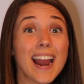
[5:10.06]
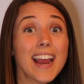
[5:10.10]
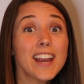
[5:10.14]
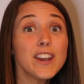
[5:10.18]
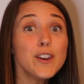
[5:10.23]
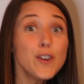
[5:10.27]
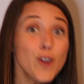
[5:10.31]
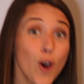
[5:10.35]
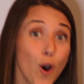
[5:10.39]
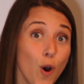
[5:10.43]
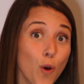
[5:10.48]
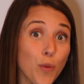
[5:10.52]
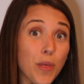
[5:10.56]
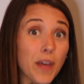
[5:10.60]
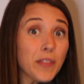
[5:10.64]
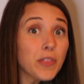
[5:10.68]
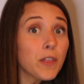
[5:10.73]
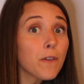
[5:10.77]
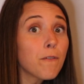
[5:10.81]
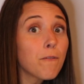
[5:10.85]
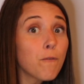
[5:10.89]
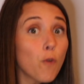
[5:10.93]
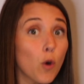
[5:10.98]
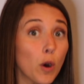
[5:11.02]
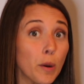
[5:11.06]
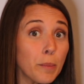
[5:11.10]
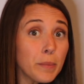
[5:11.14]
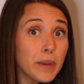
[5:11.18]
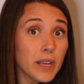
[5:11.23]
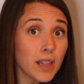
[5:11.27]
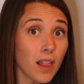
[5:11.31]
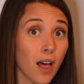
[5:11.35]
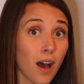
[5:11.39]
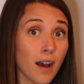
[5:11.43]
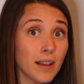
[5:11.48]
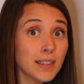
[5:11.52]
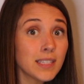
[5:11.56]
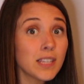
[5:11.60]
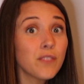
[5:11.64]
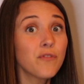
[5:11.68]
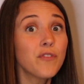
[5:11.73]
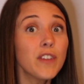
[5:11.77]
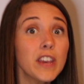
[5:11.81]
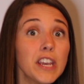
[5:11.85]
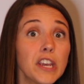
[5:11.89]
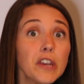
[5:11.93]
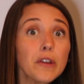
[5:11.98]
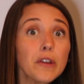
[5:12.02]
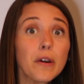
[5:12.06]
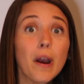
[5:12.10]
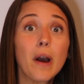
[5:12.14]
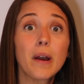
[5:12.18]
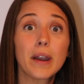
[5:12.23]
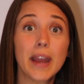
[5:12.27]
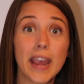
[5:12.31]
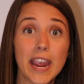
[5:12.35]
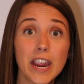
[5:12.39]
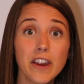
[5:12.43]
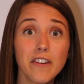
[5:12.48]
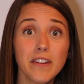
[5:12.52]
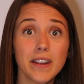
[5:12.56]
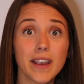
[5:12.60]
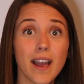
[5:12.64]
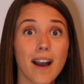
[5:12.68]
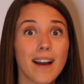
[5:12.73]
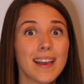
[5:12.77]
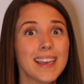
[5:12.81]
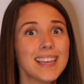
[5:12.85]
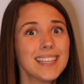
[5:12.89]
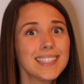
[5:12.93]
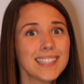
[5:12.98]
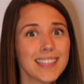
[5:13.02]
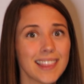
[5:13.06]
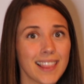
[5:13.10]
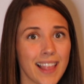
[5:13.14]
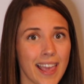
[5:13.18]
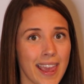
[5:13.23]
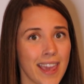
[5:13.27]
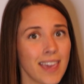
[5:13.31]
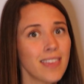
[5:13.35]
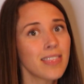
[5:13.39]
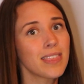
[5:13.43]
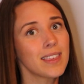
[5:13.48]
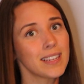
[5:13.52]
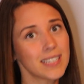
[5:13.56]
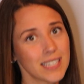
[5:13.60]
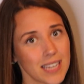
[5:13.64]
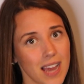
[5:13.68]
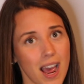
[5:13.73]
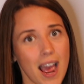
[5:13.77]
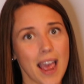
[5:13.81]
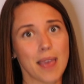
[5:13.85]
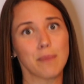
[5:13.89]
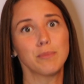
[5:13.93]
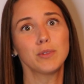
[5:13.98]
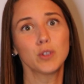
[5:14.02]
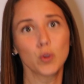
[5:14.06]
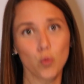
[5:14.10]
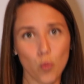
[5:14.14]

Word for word: I know that the formula to figure out area is length times